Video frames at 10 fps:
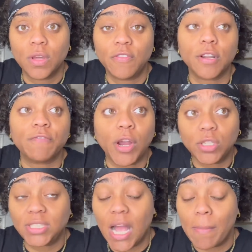For the
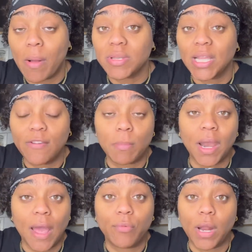first time, I was living my
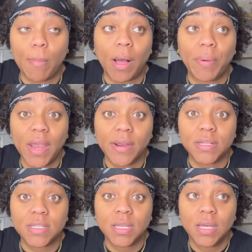life without my
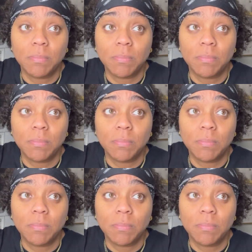parents,